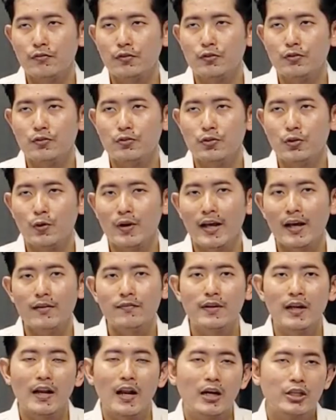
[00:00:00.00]
If you don't
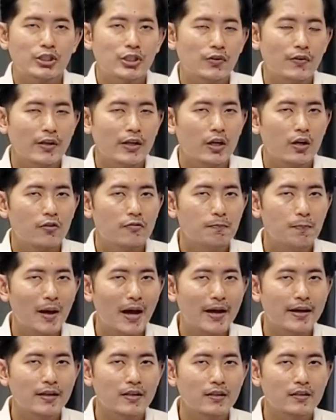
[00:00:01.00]
have the luxury of
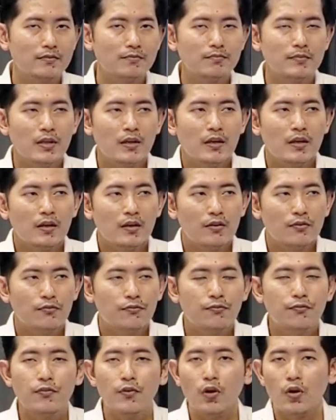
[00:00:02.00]
padded
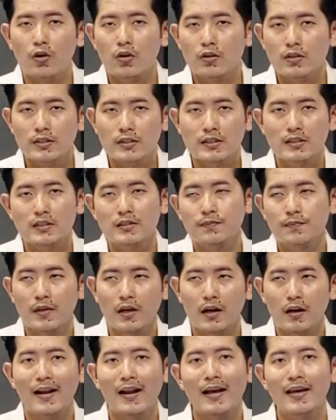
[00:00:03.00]
floors,
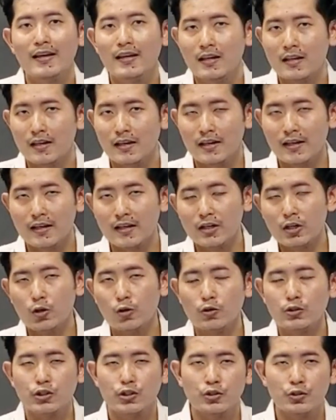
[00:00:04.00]
unlike in the
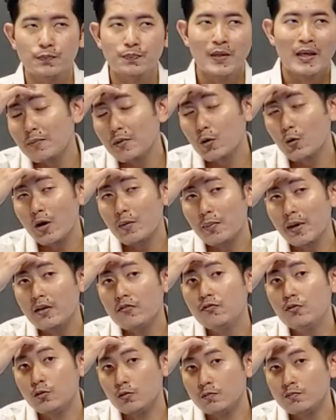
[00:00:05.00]
dojo, it can be quite
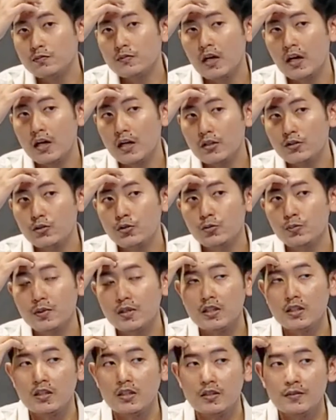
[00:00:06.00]
painful to
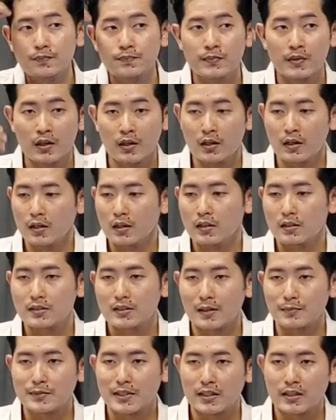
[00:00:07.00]
be
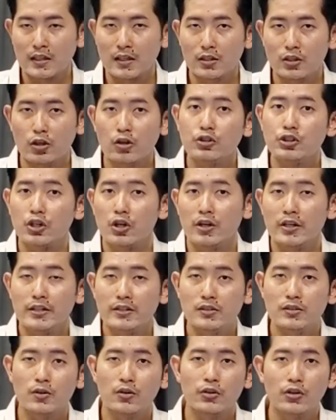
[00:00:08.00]
subjecting your
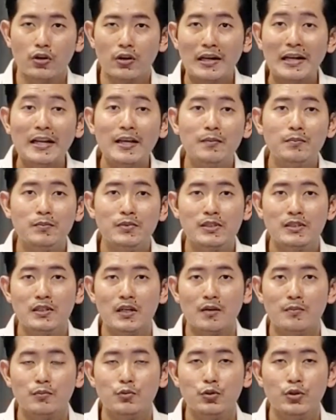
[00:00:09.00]
joints or your
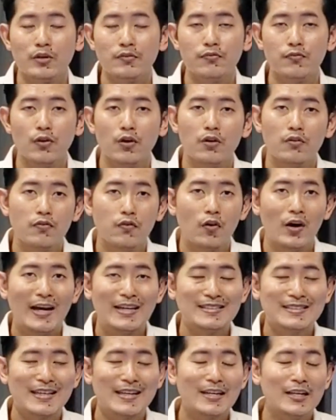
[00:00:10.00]
limbs to the floor
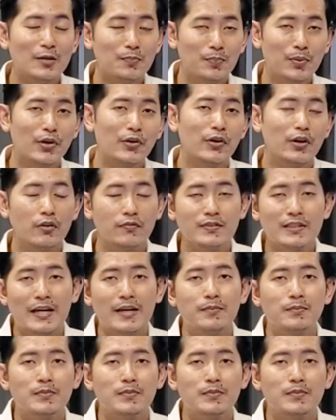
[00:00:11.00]
for extended period of